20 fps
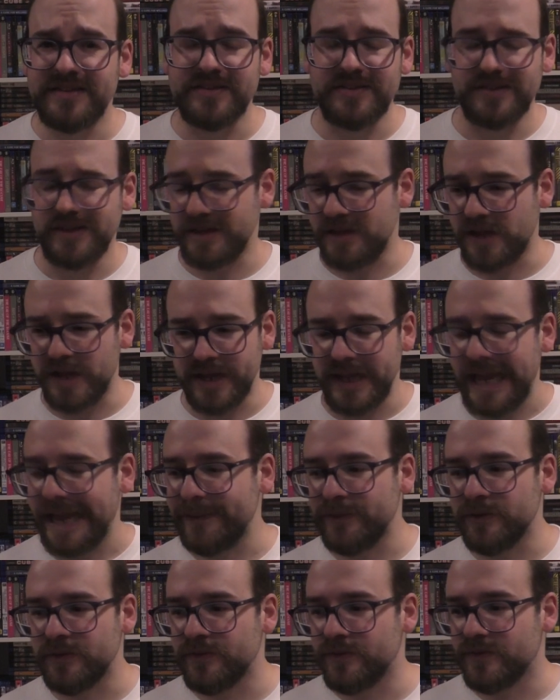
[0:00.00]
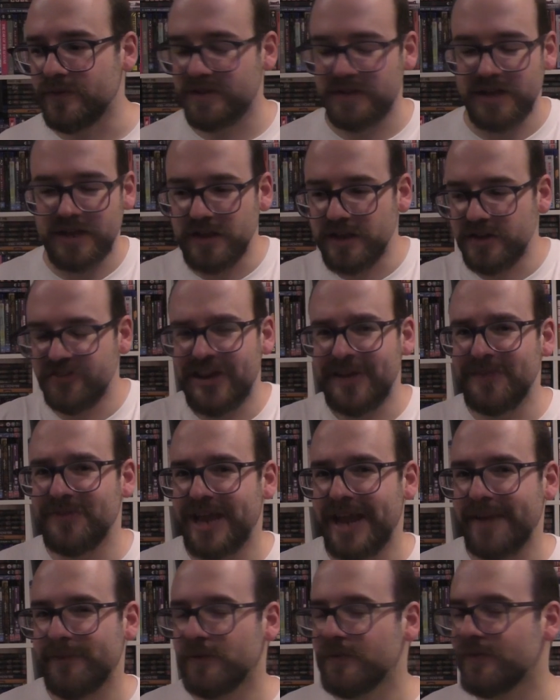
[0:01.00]
because I like James
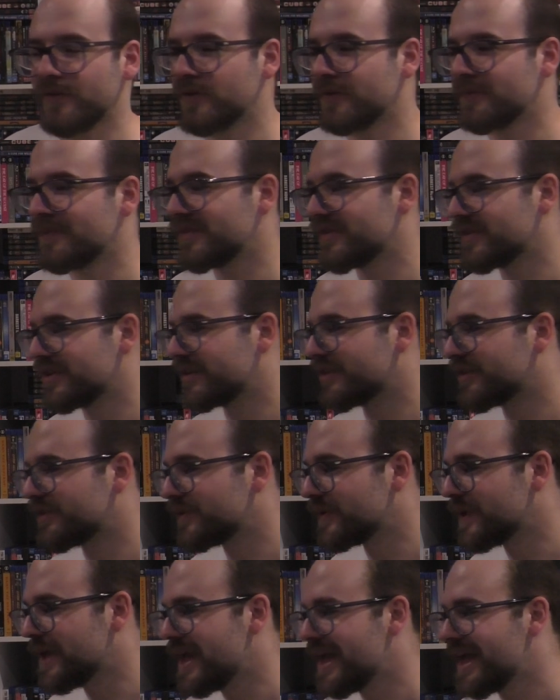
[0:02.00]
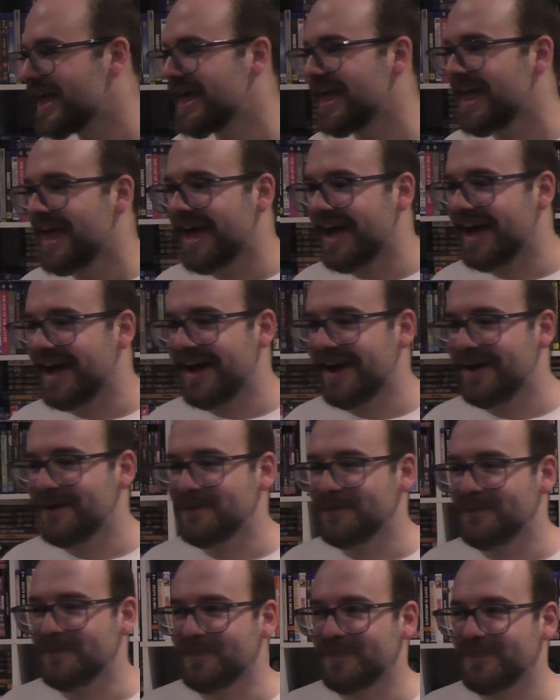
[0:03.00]
Cameron films, you know?
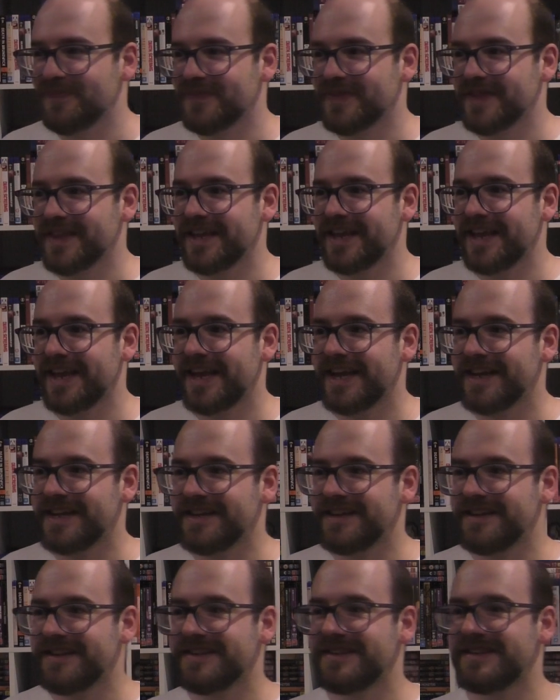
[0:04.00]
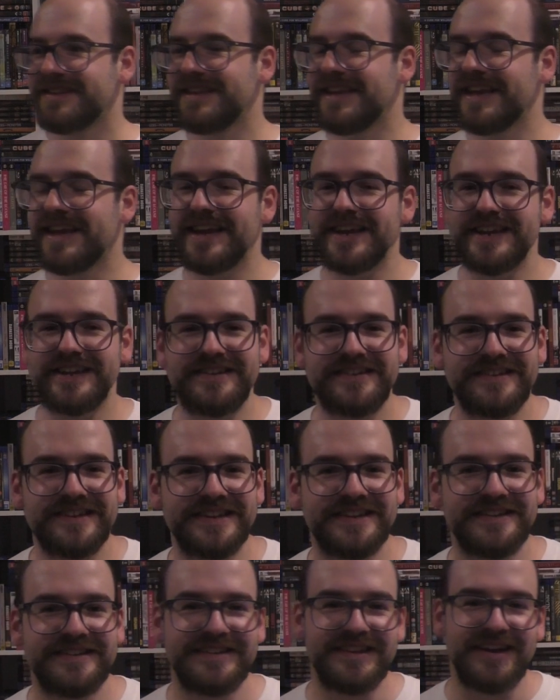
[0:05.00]
I
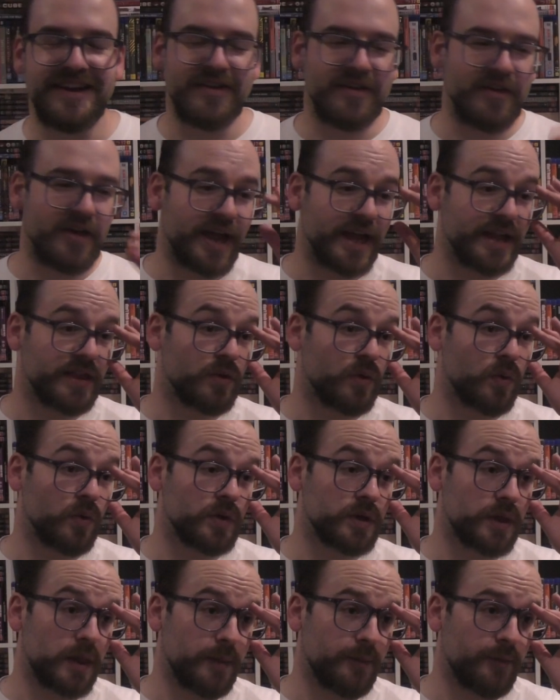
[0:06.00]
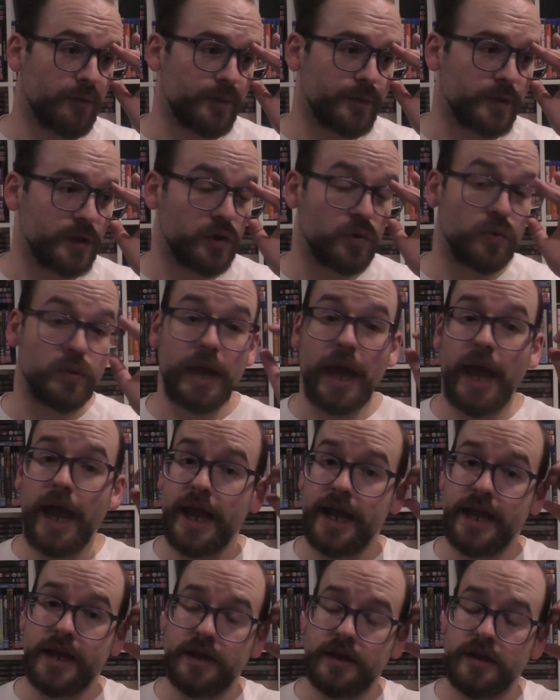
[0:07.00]
had to order them from the
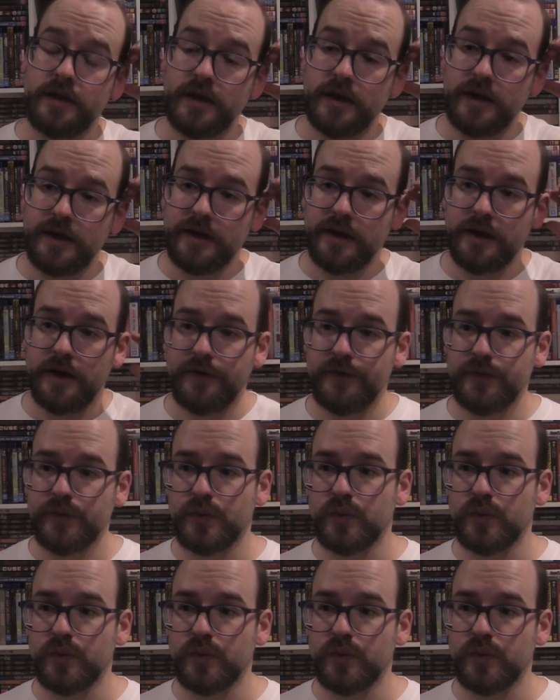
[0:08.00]
UK